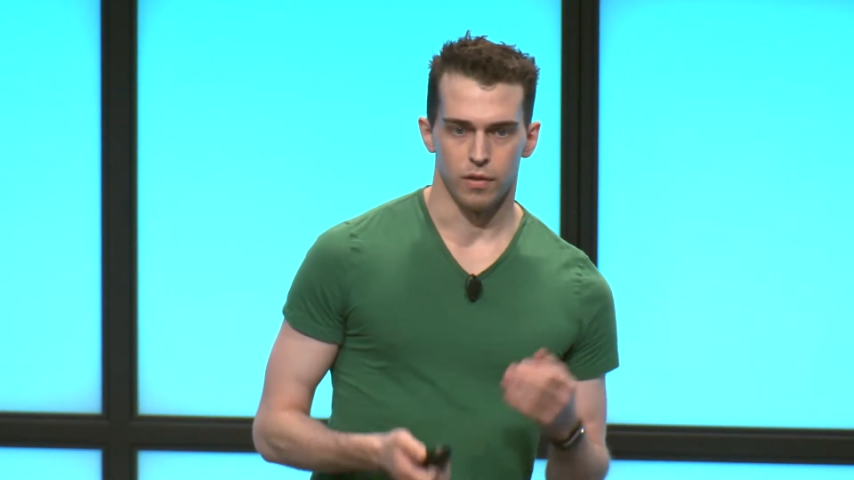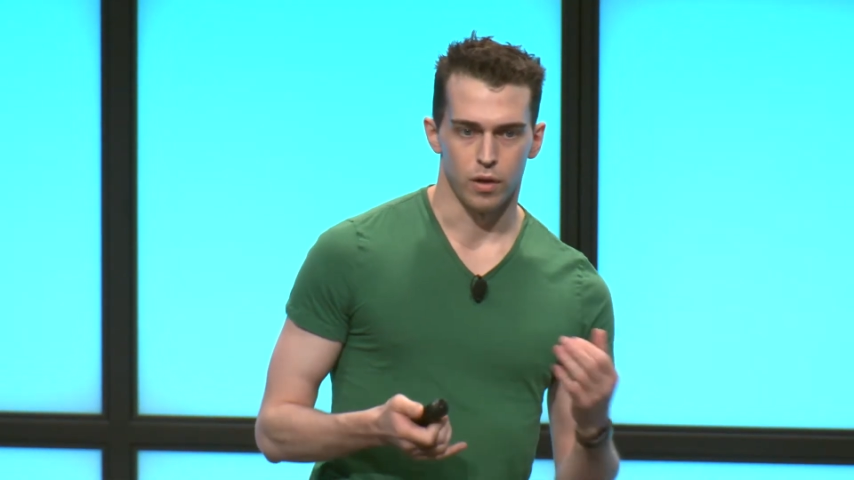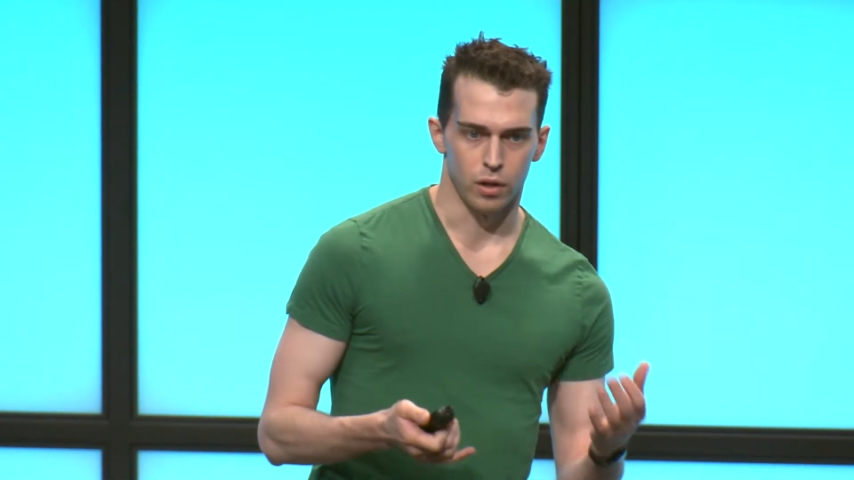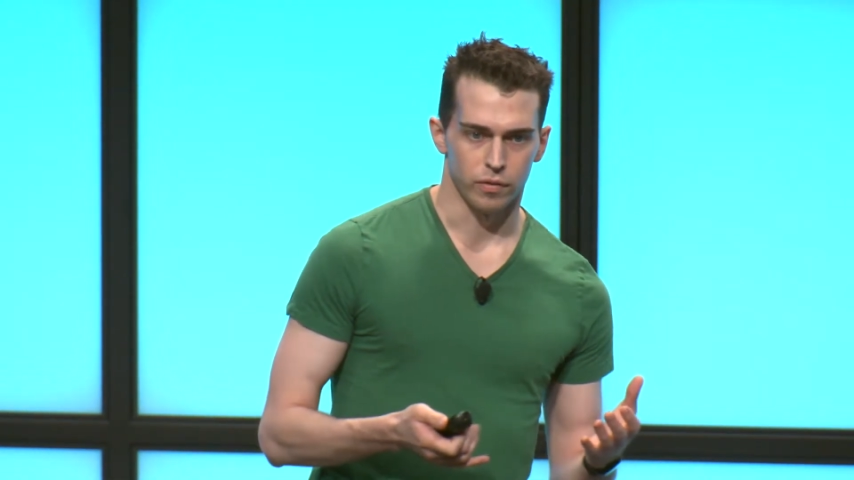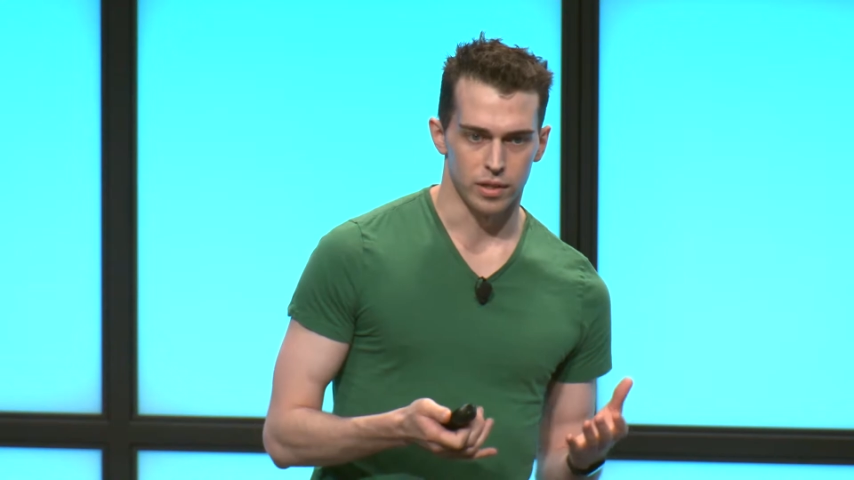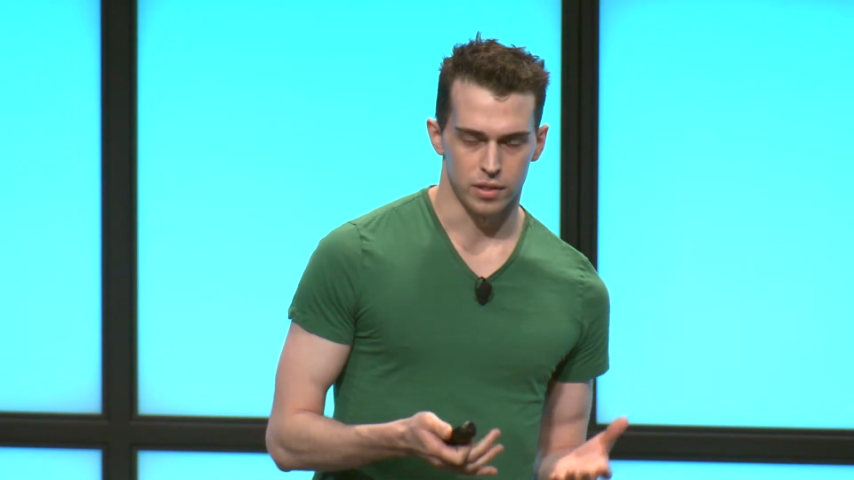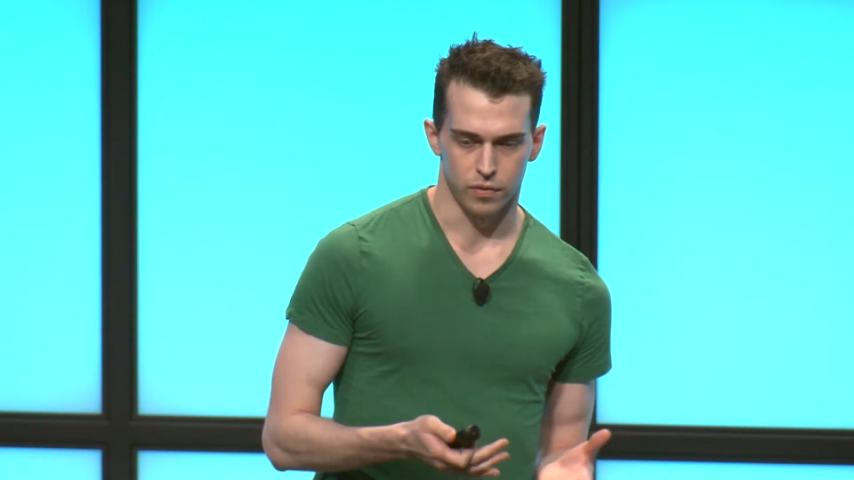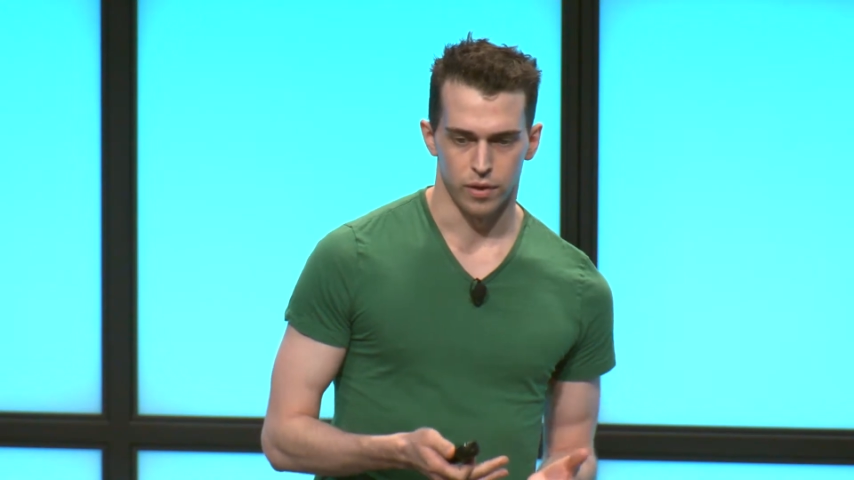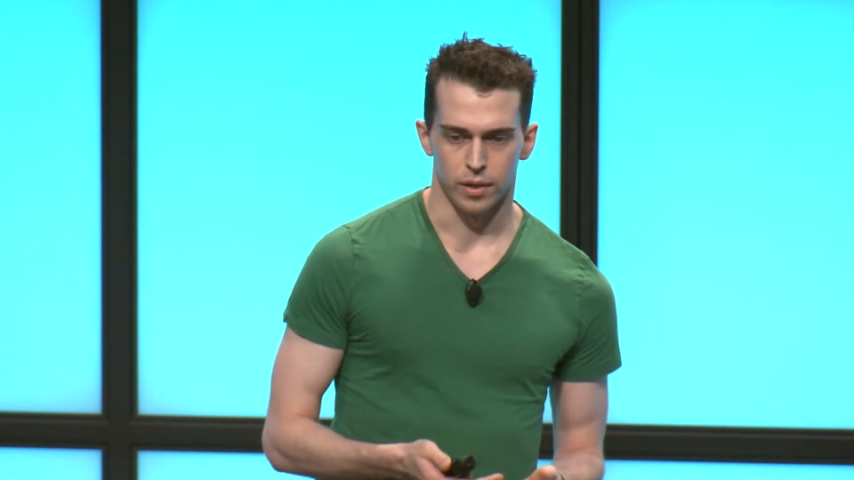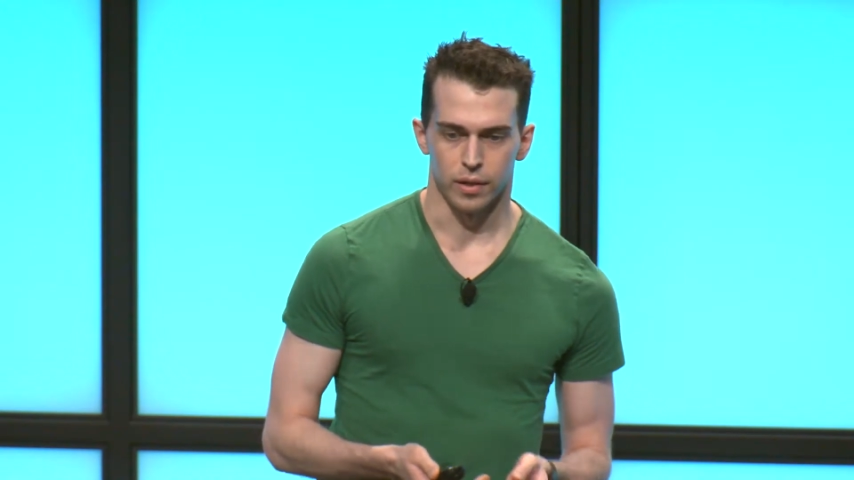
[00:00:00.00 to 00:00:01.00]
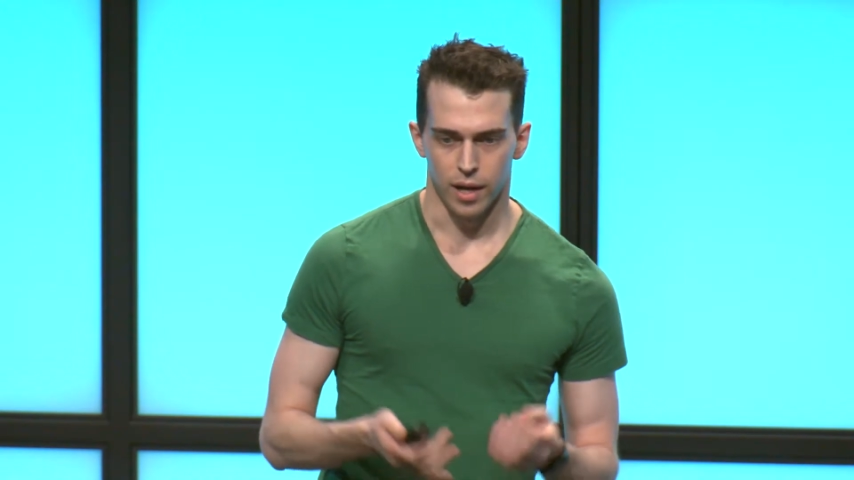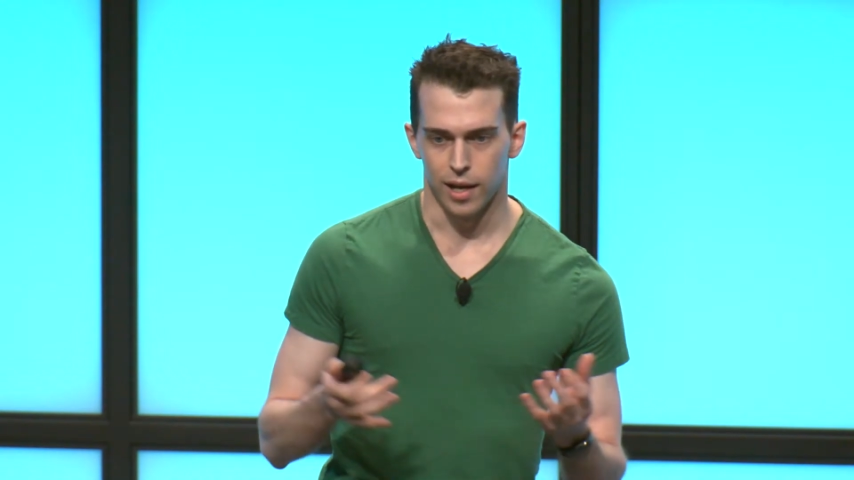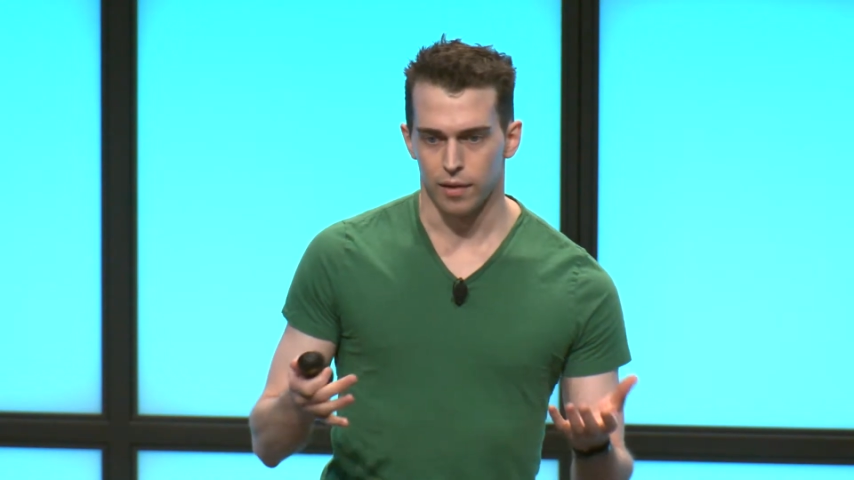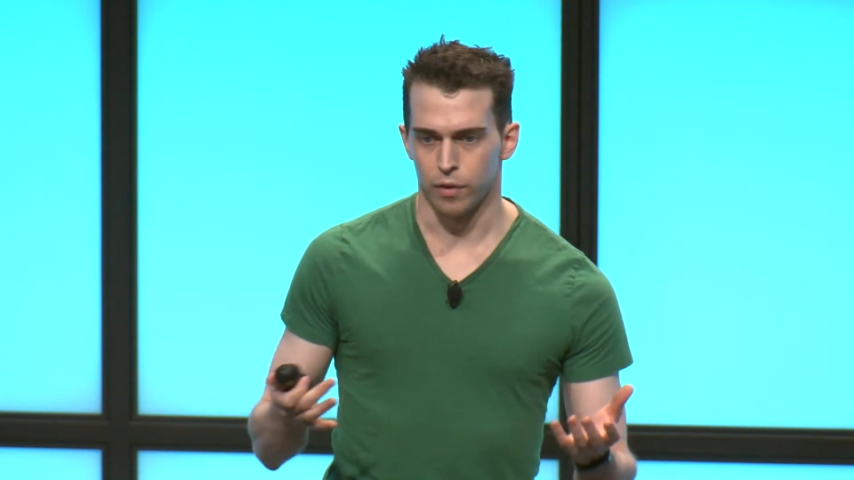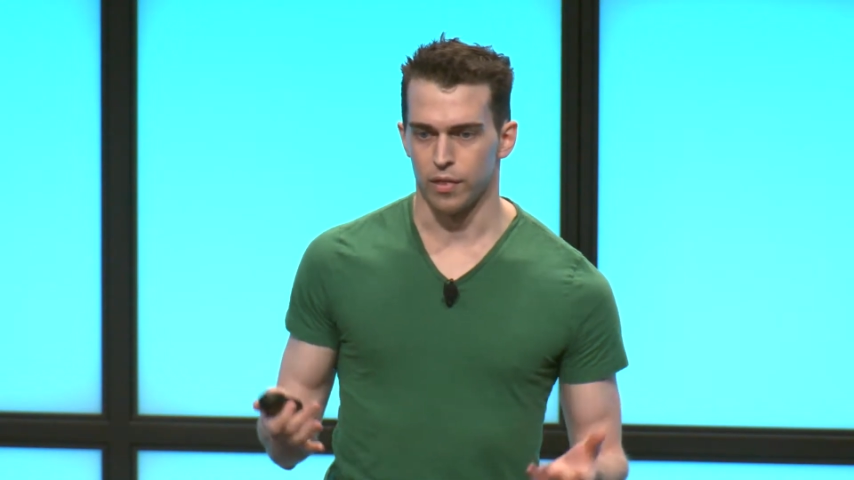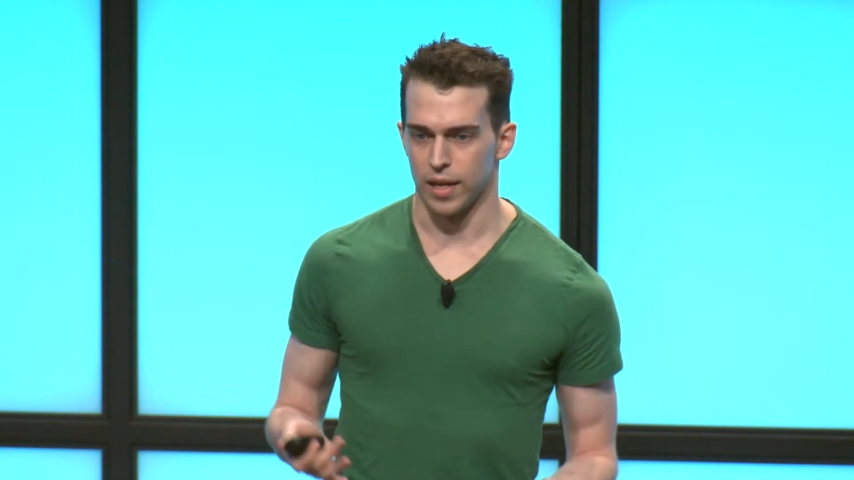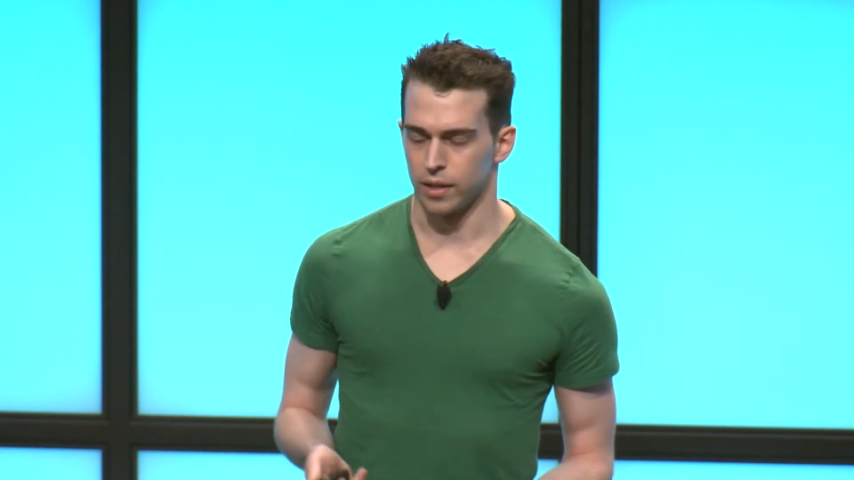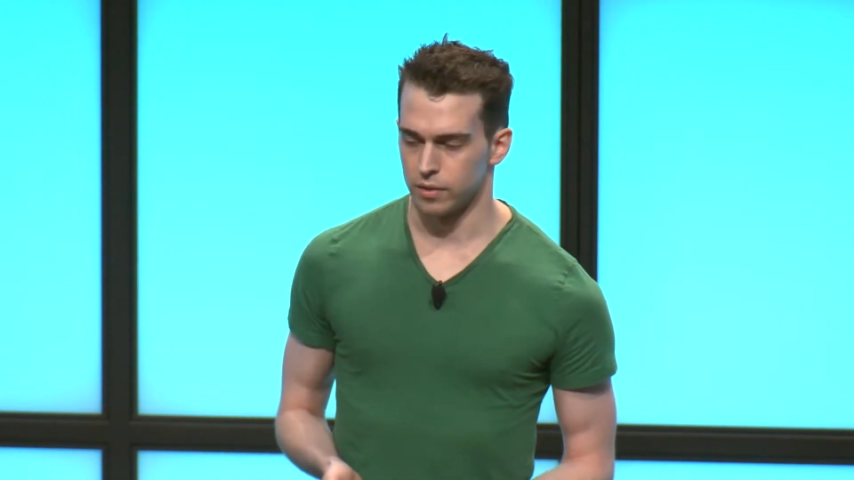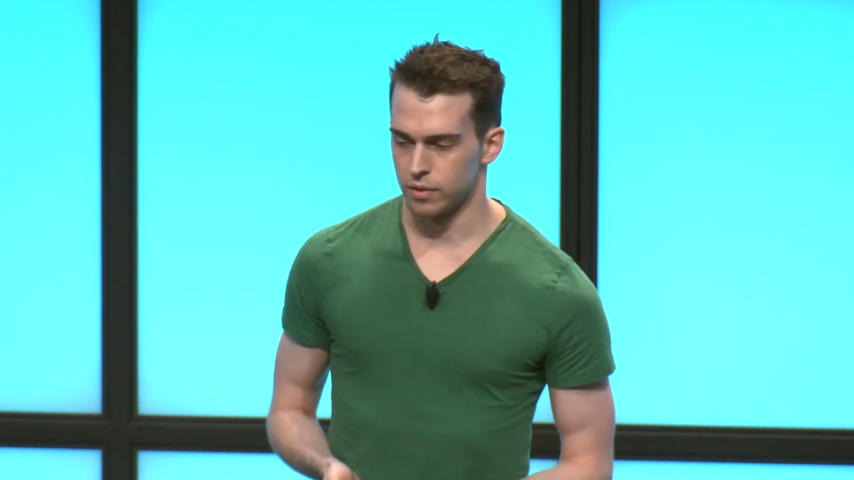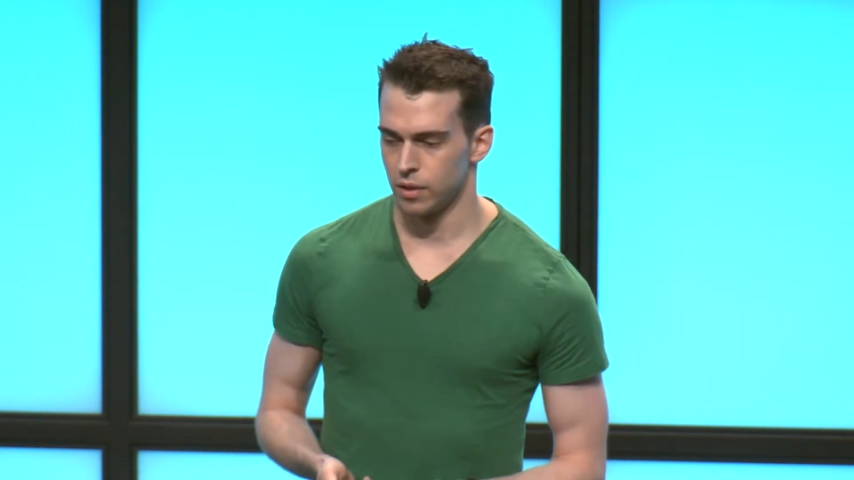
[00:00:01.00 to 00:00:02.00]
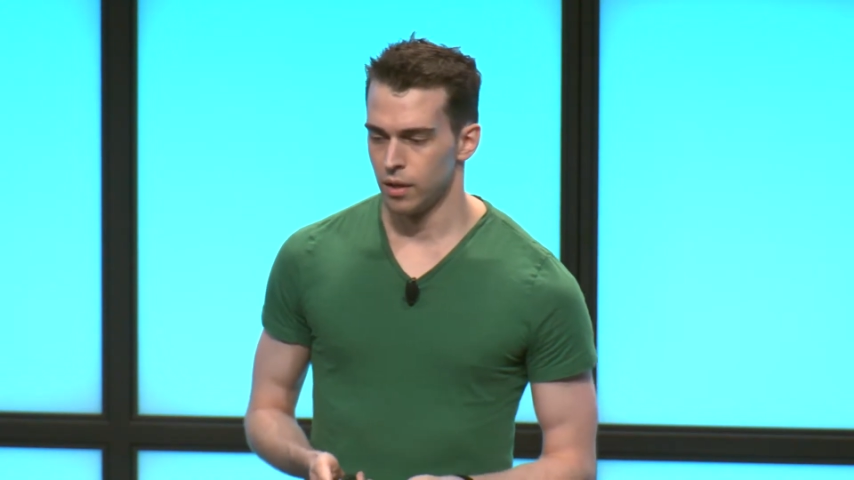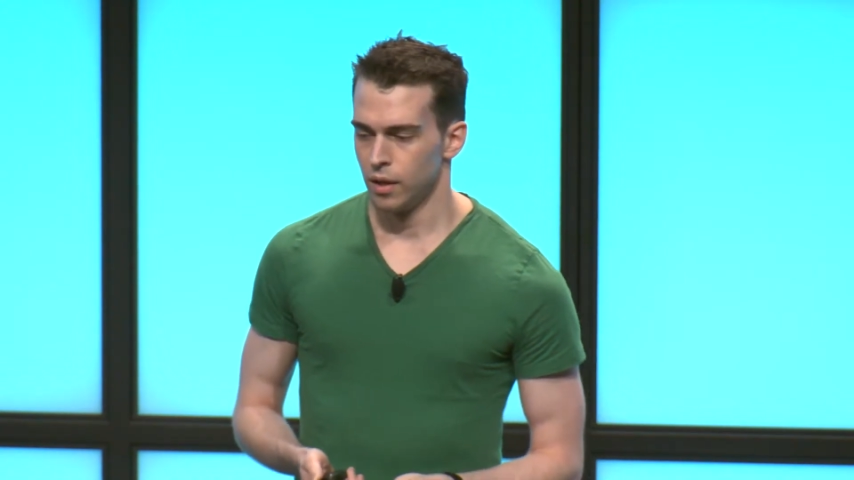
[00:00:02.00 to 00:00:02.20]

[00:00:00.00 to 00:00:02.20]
of all of these different high-level things,